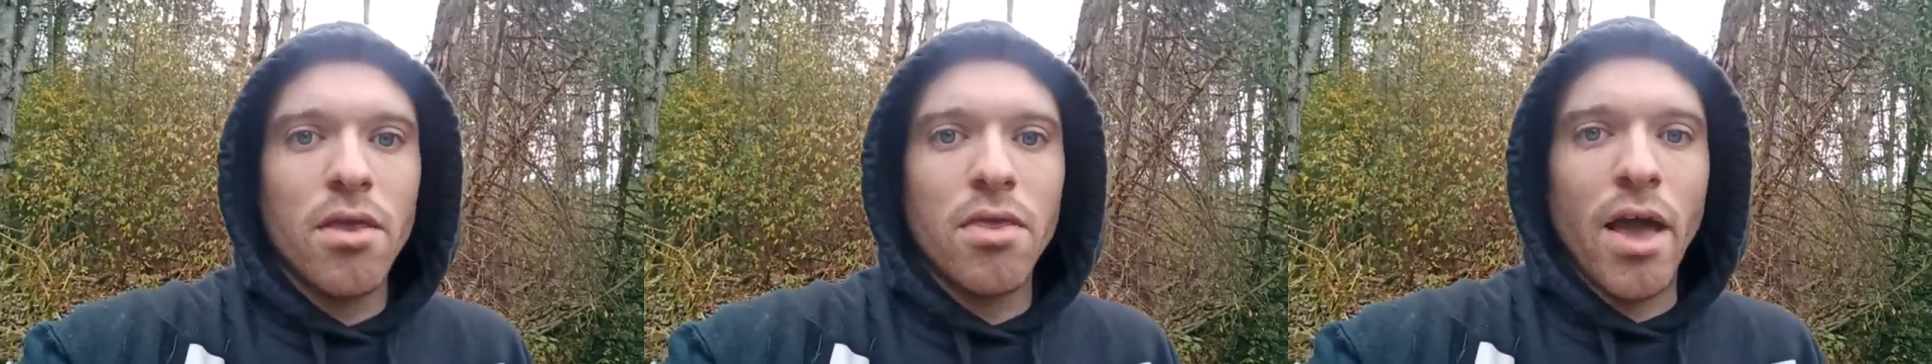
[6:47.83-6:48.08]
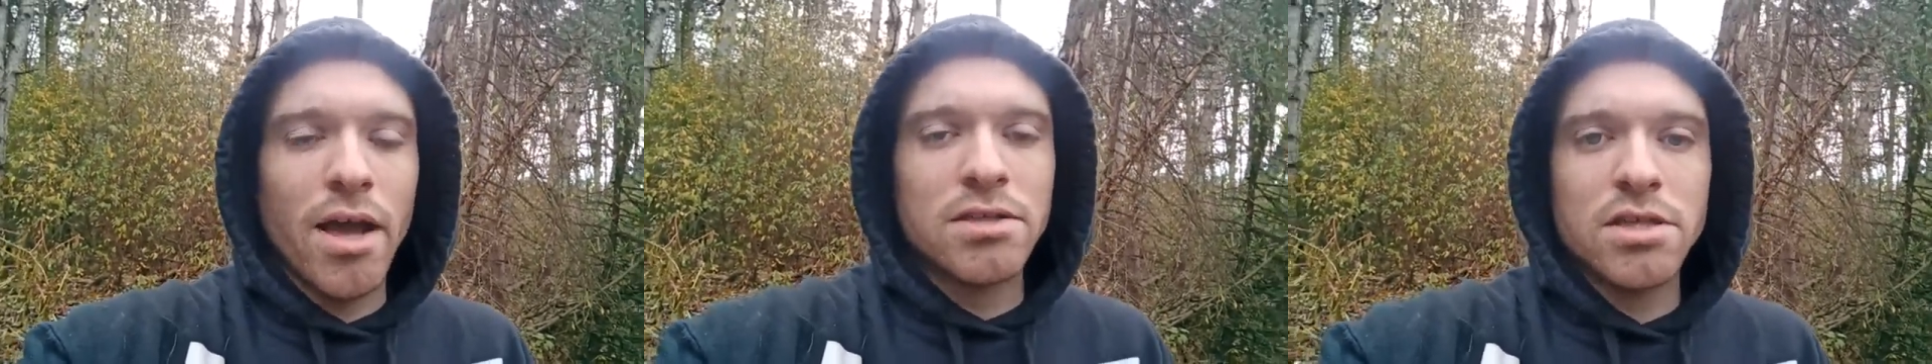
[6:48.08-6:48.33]

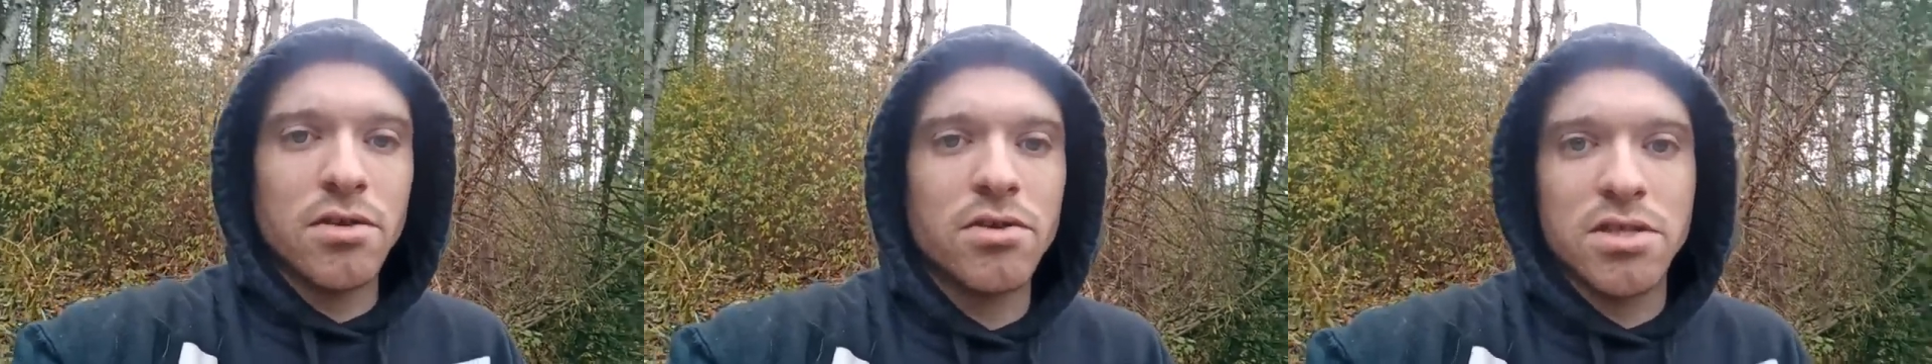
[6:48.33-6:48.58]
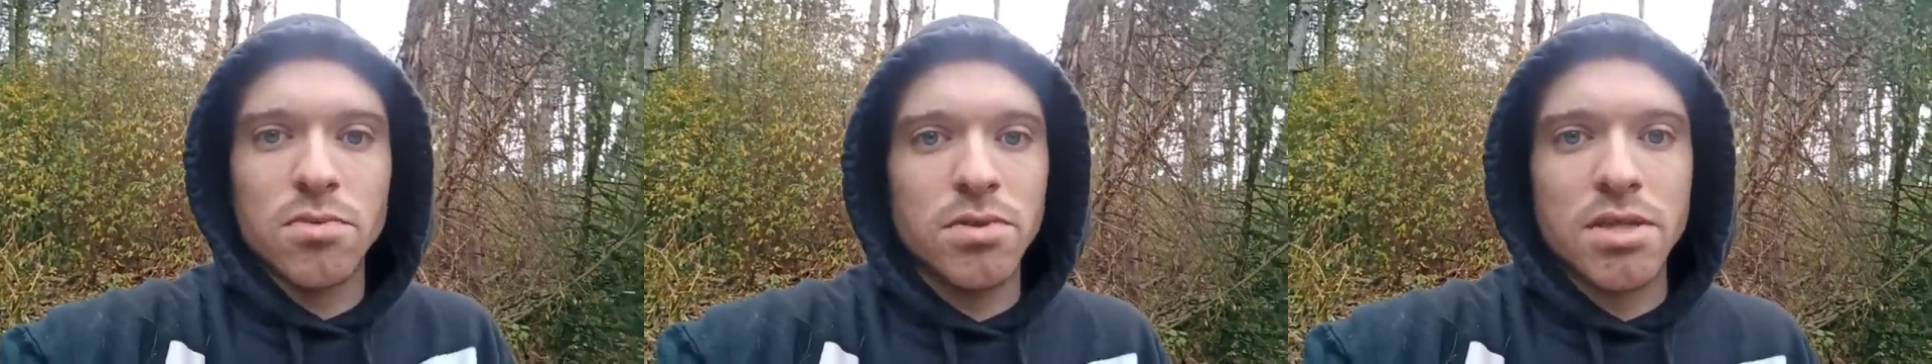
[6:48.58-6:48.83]
that
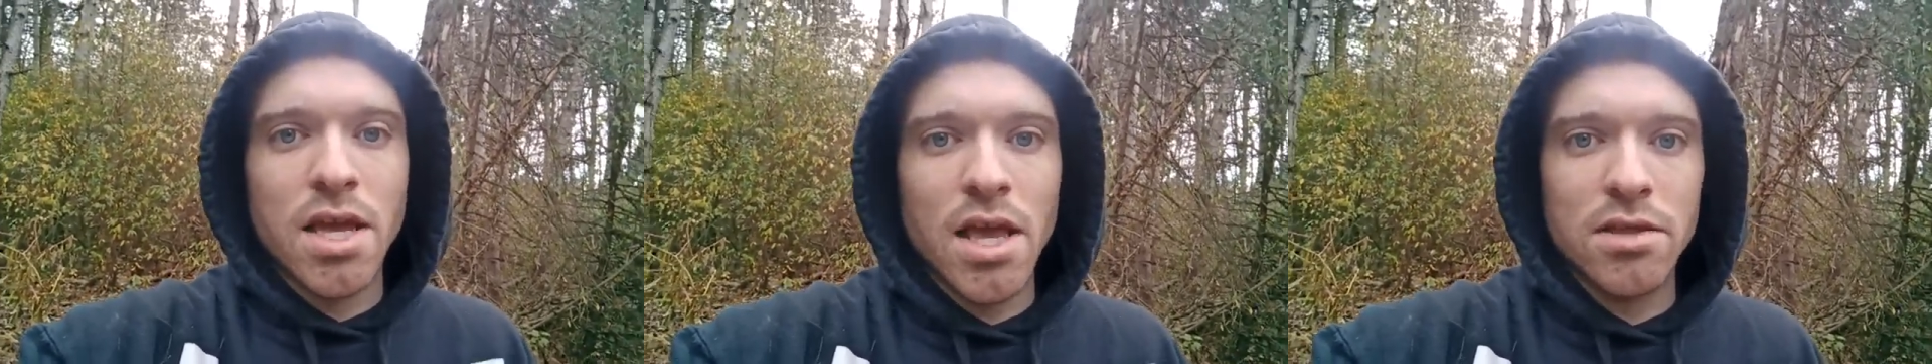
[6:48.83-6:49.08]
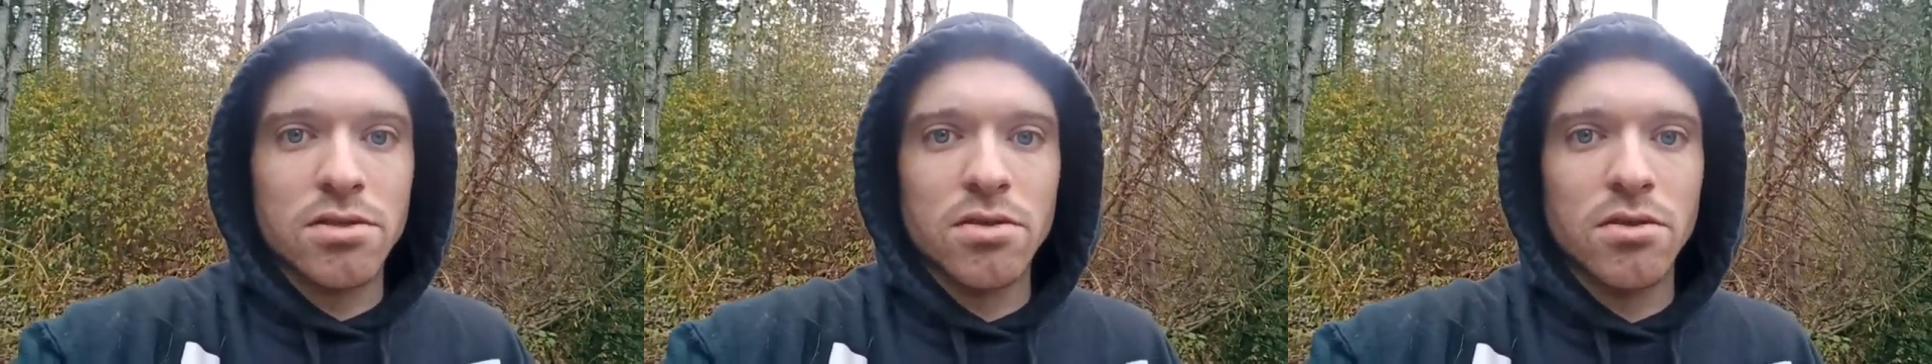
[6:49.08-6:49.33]
series was
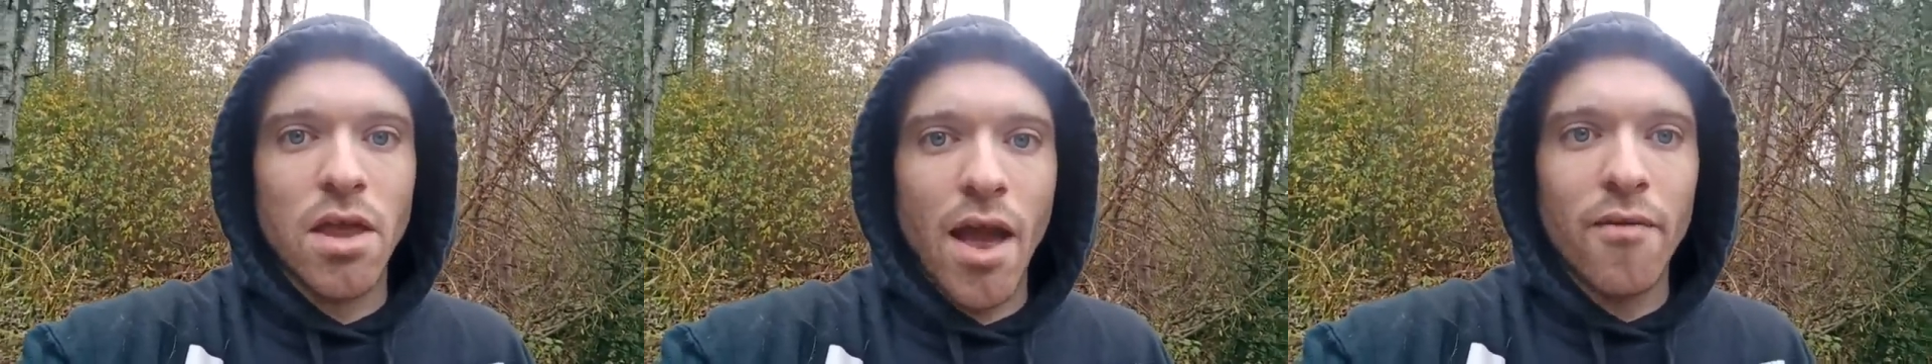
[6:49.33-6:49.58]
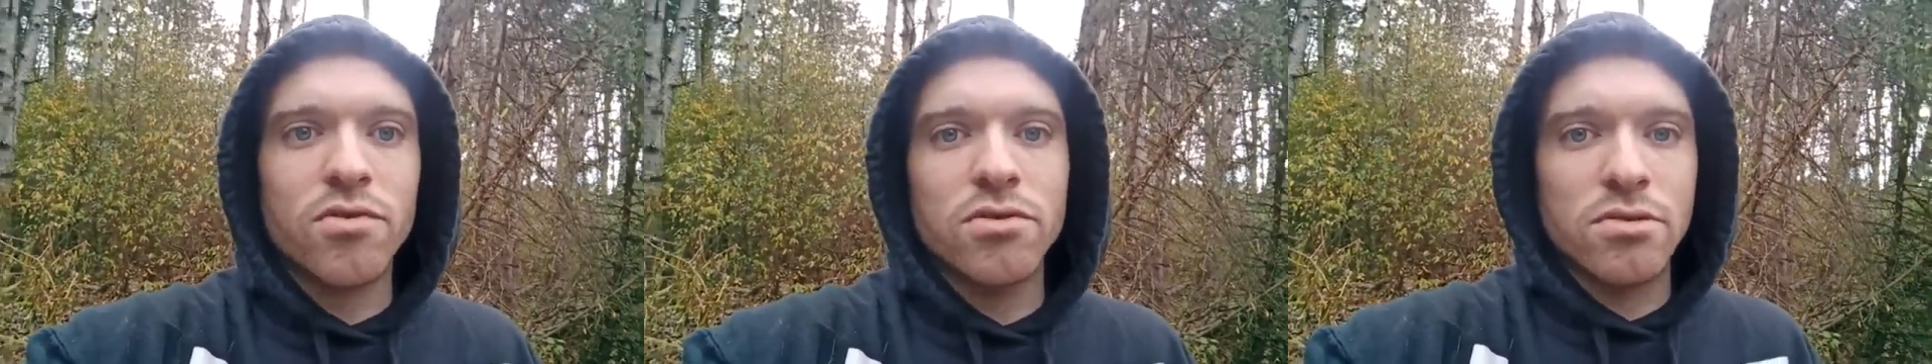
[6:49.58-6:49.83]
canceled
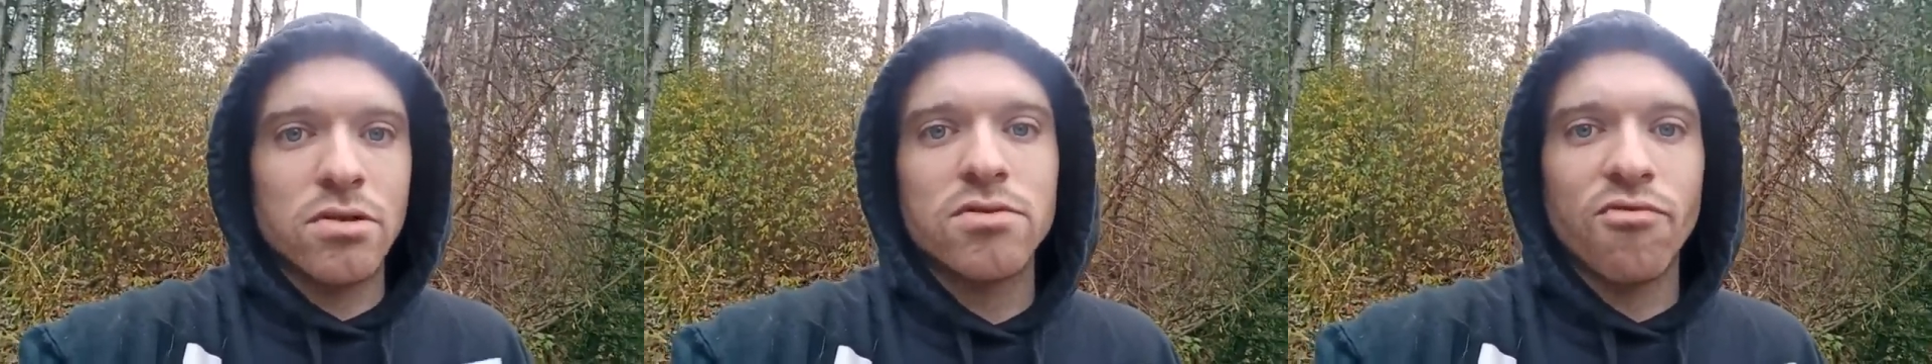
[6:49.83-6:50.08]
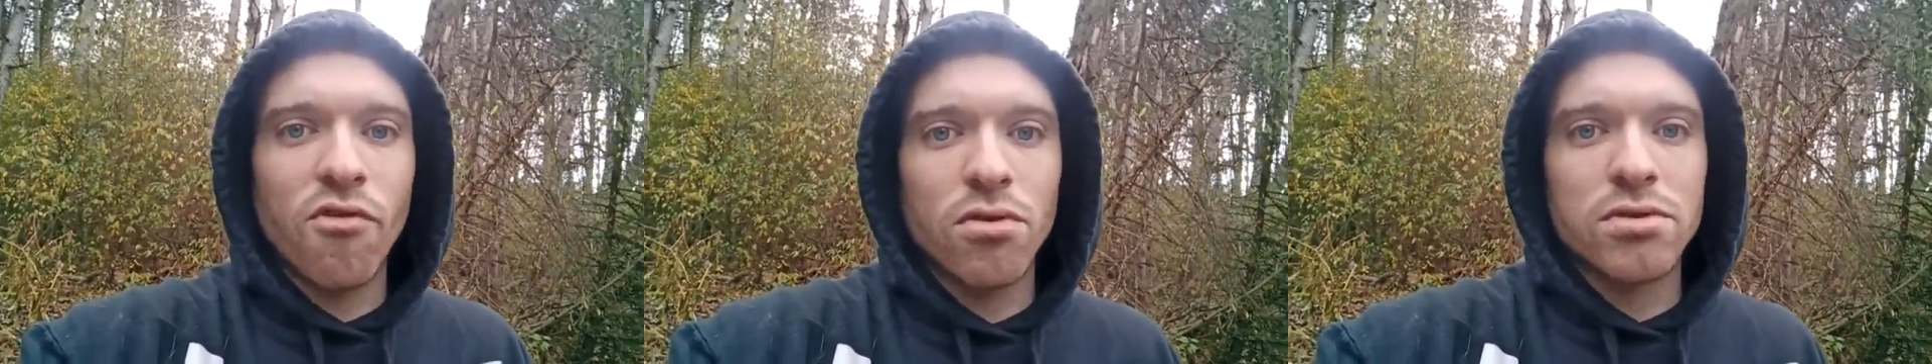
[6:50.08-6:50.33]
after just
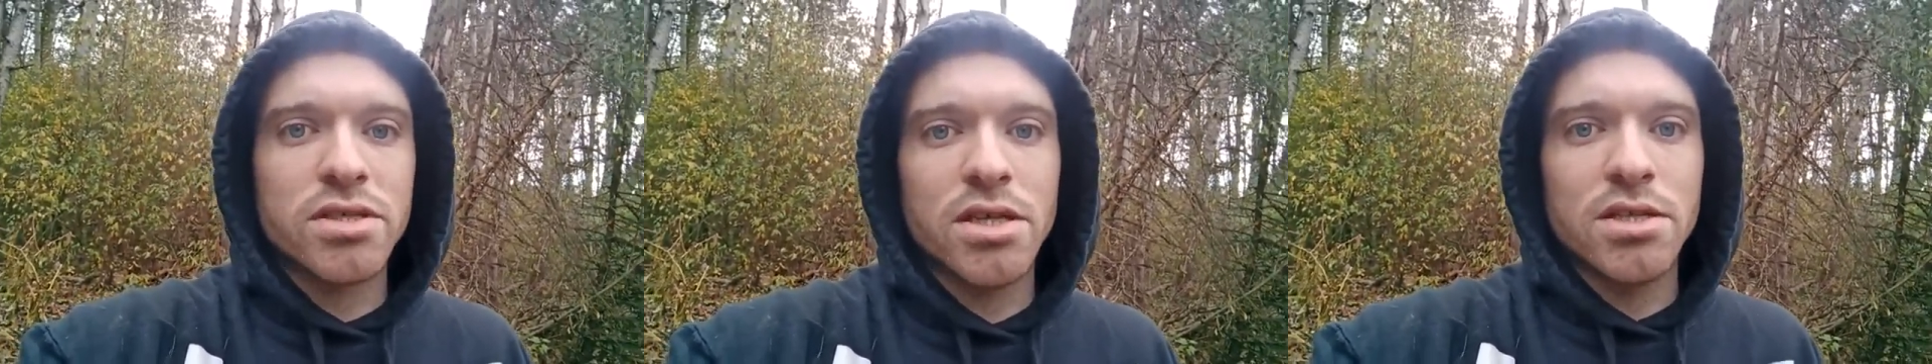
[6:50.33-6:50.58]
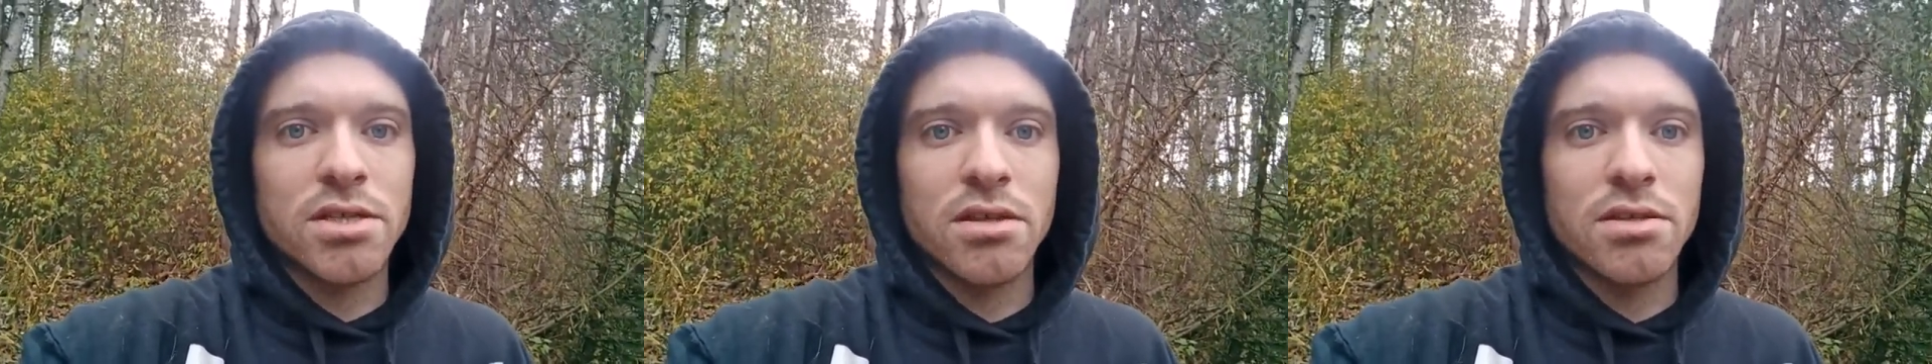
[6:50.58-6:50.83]
4
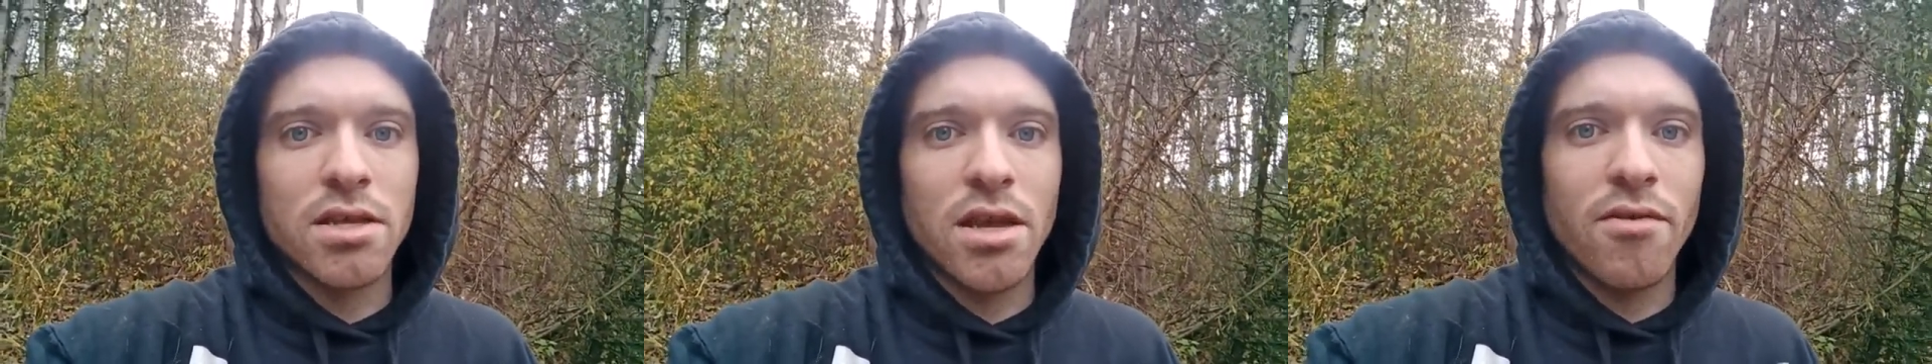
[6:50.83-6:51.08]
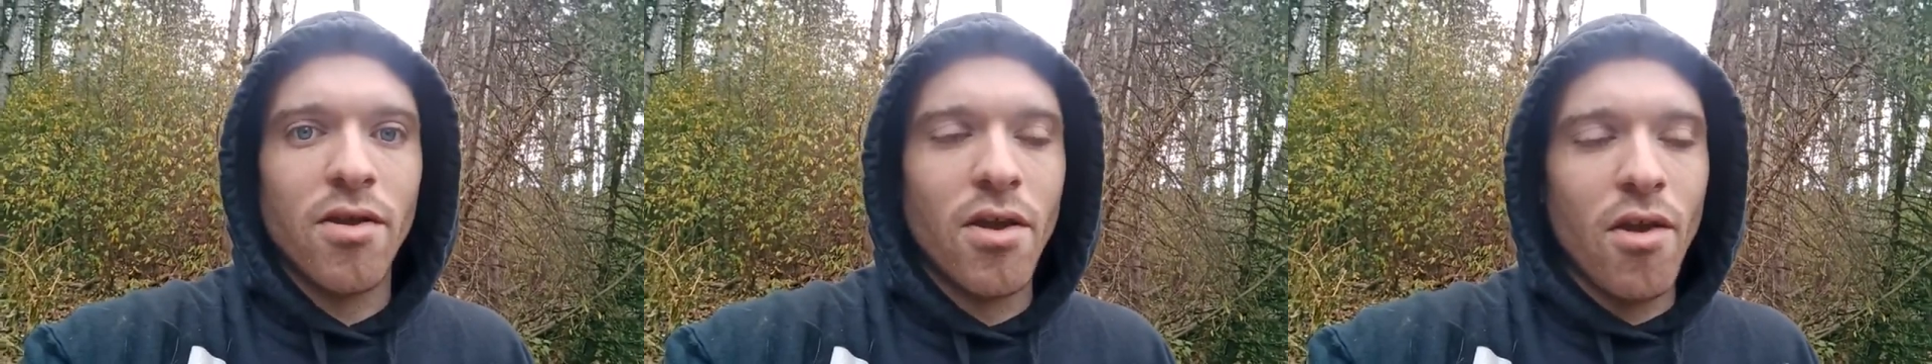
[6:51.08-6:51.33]
seasons. And